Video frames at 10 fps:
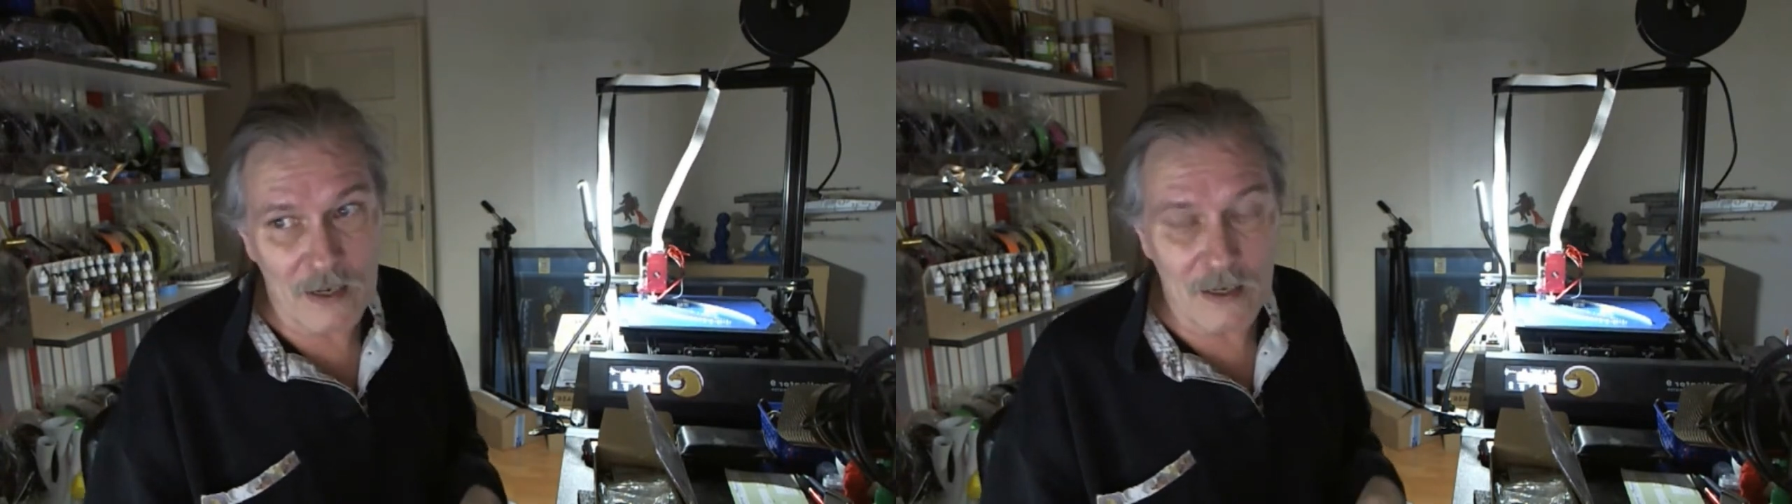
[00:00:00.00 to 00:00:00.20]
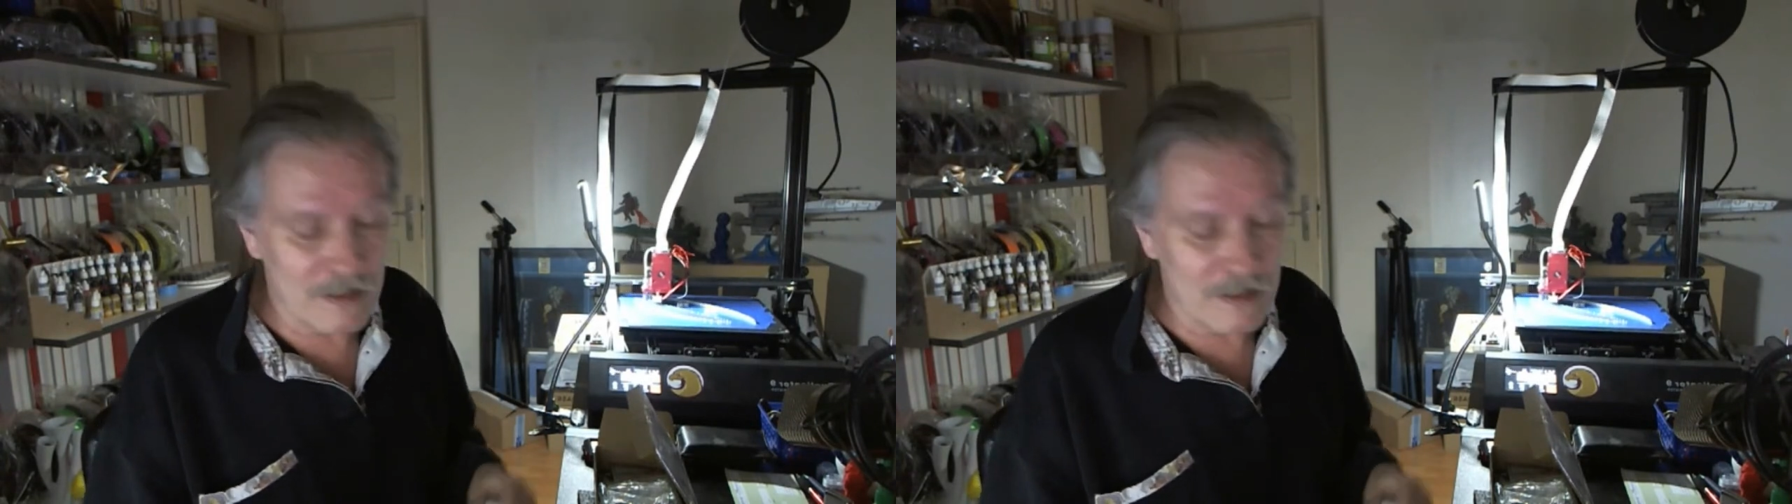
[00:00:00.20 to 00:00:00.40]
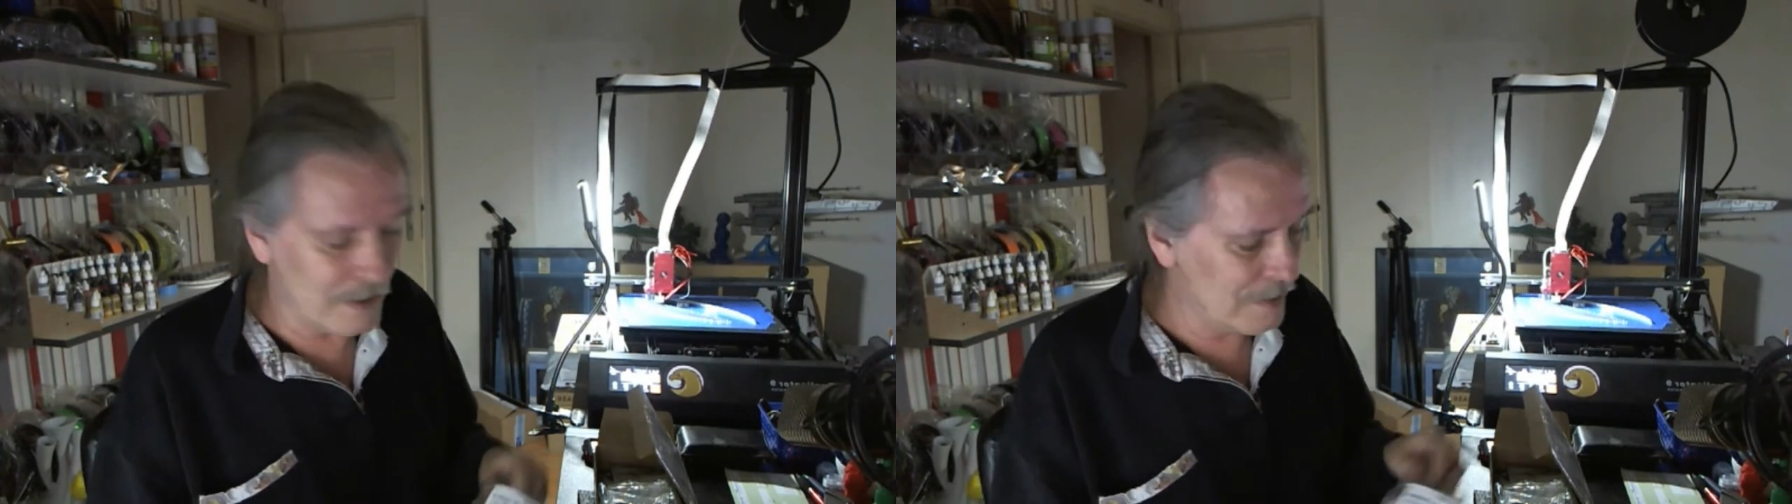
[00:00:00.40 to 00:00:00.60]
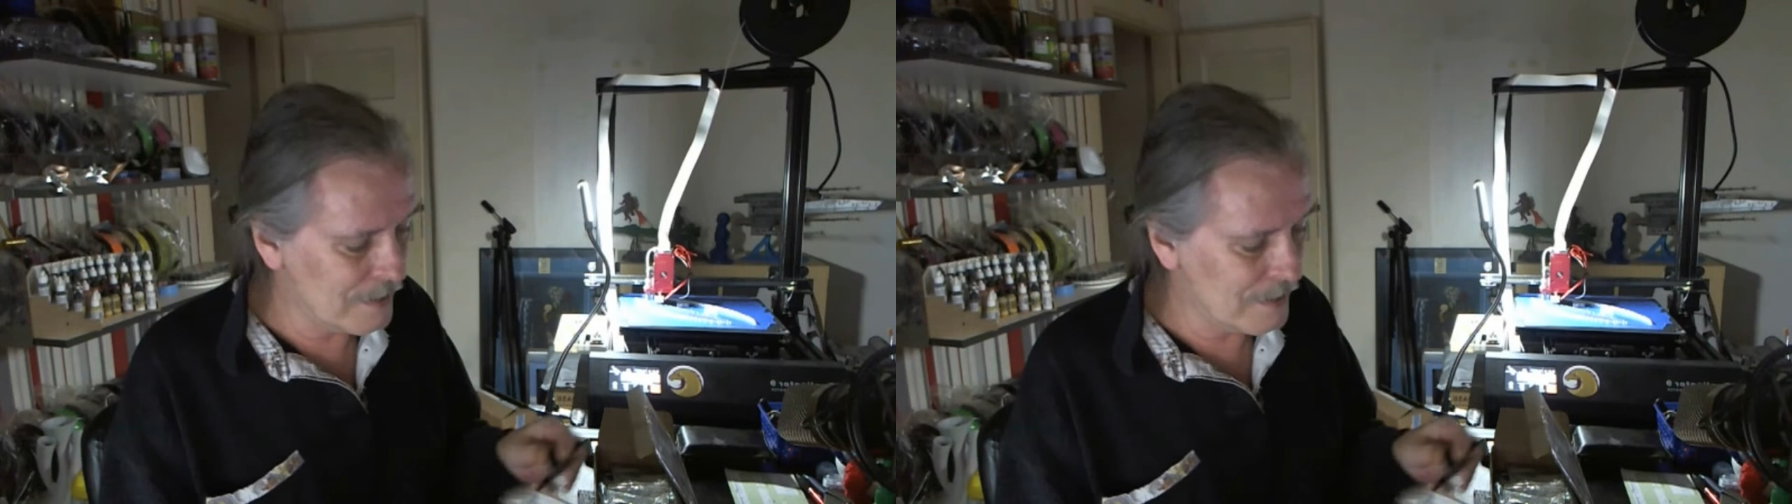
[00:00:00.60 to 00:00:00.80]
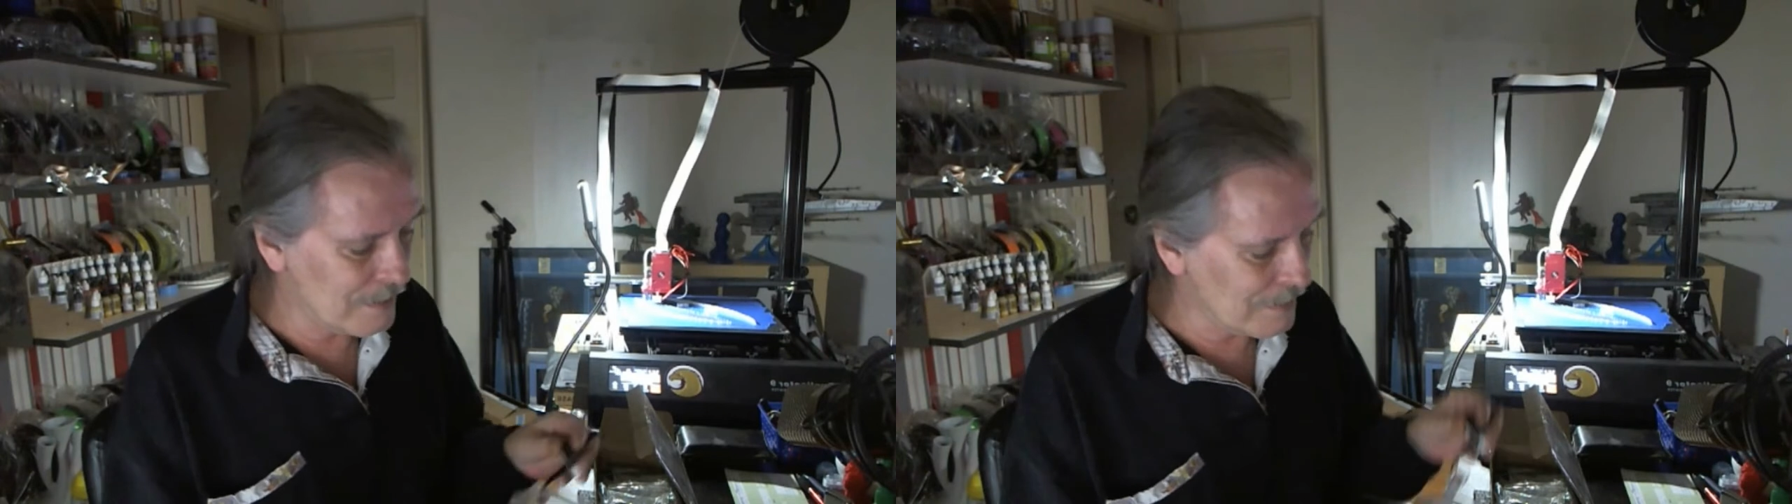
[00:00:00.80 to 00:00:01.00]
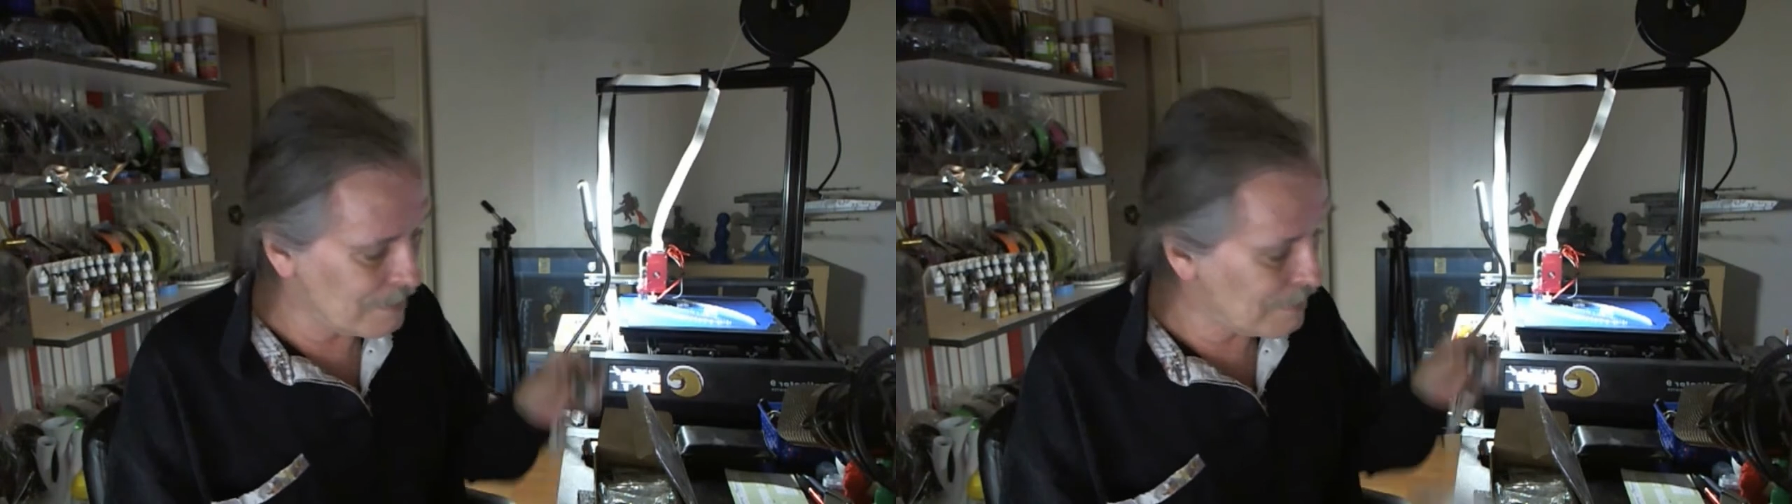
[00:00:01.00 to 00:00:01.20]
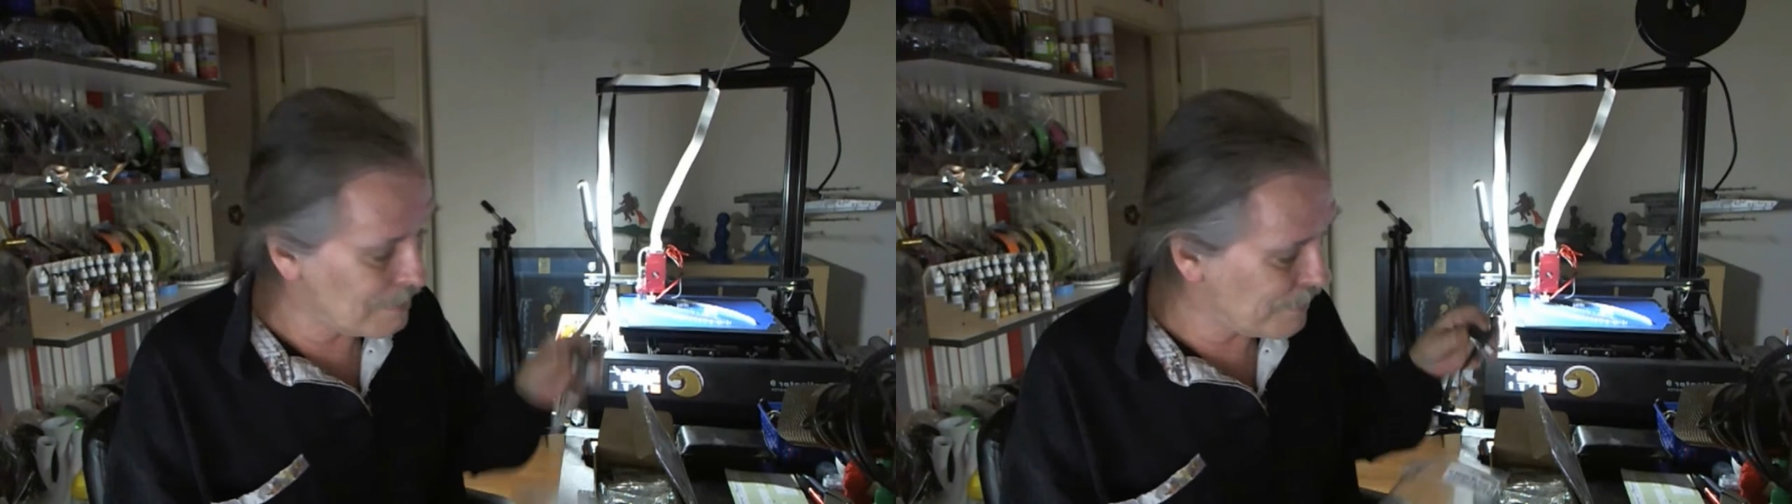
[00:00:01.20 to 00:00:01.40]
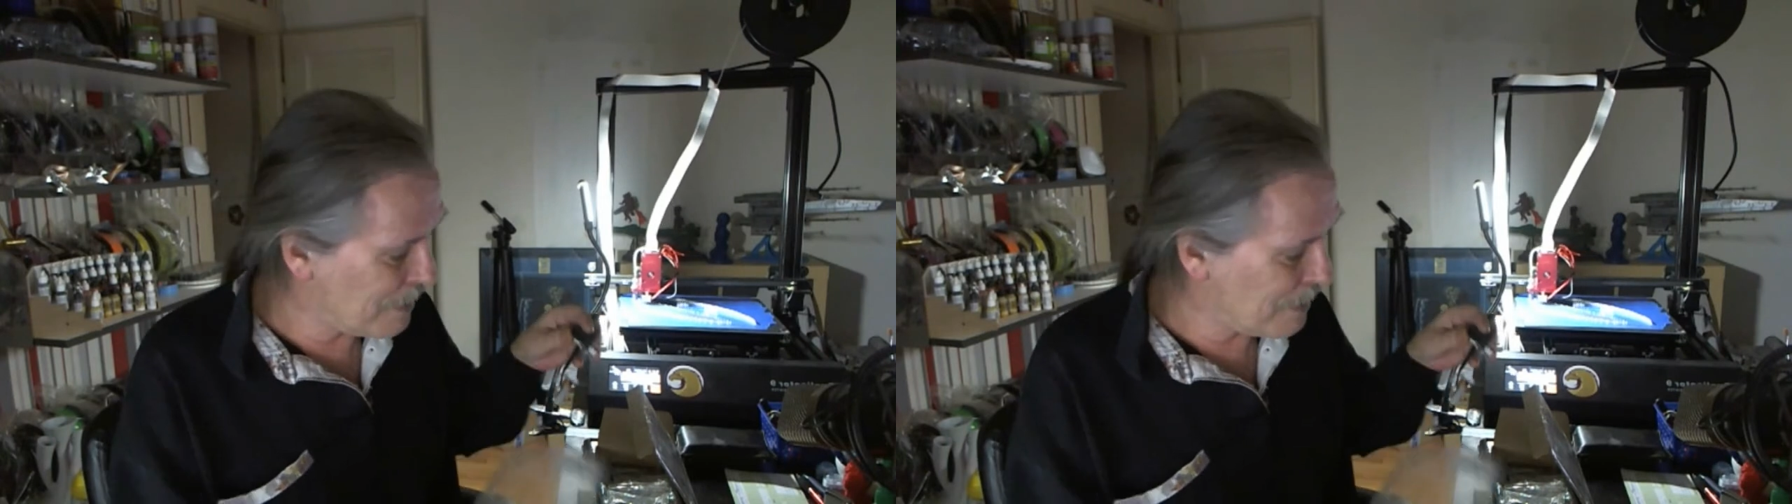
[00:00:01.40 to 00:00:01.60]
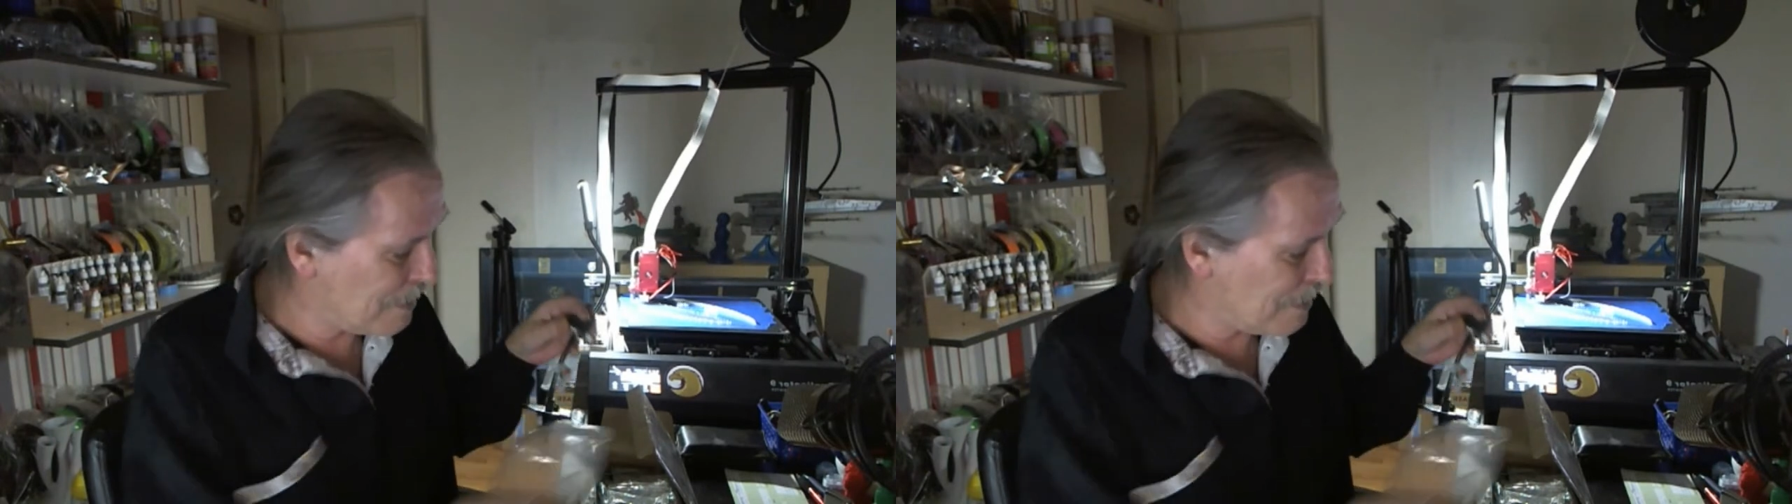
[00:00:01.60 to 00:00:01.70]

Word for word: easy. Um,